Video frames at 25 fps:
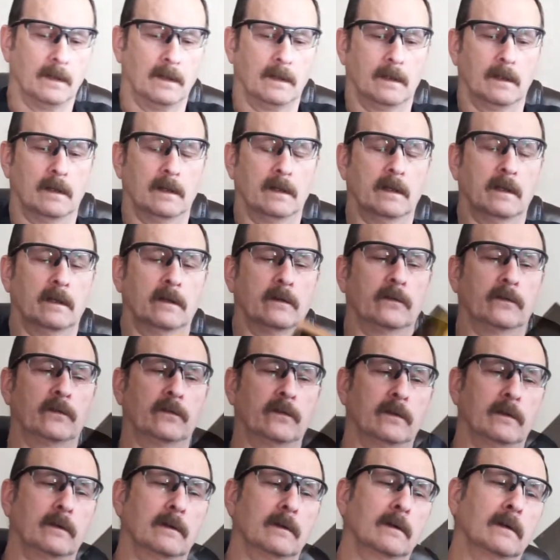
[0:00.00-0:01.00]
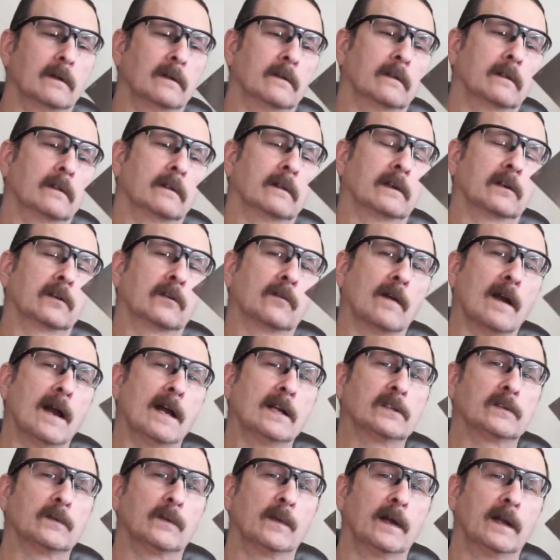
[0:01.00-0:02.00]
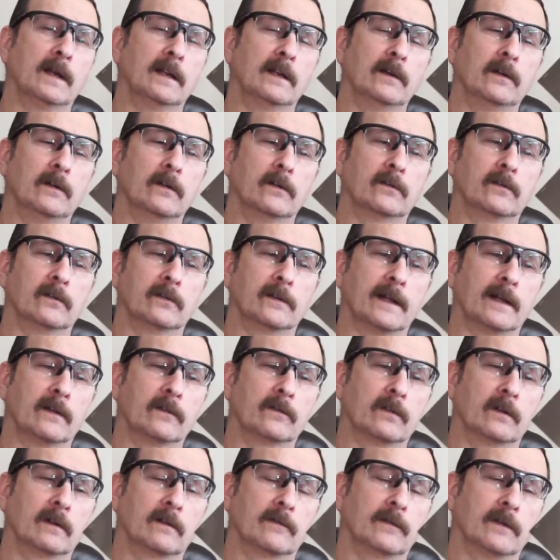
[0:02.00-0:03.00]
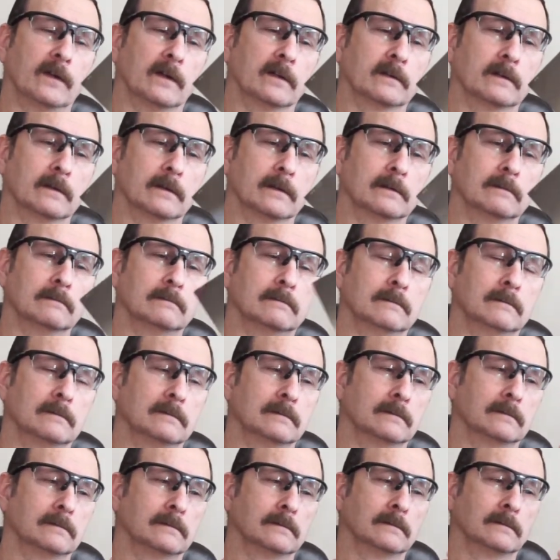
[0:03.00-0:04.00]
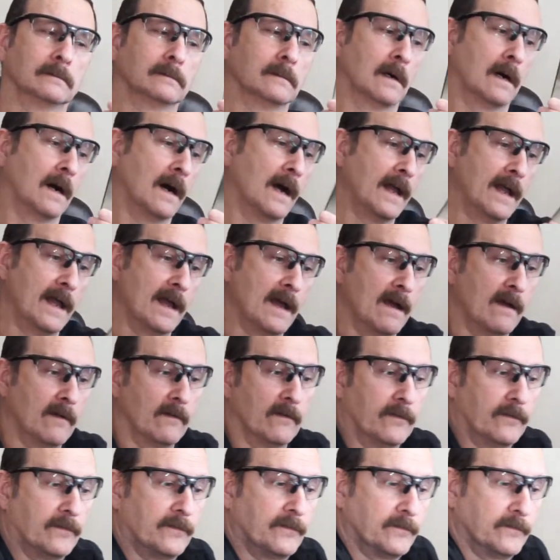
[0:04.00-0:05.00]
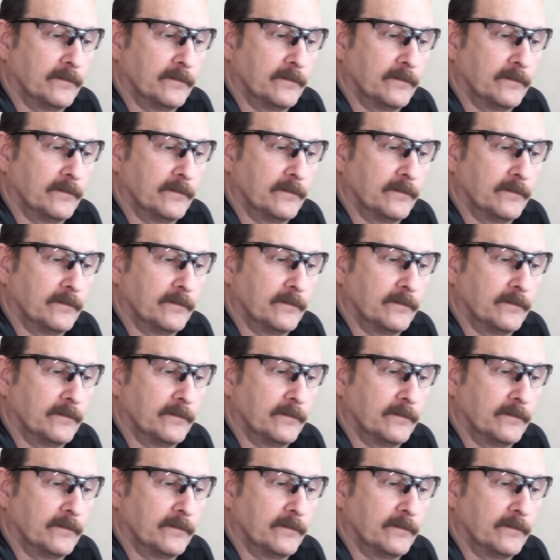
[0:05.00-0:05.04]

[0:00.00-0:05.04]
is the graduated neutral density filter. I have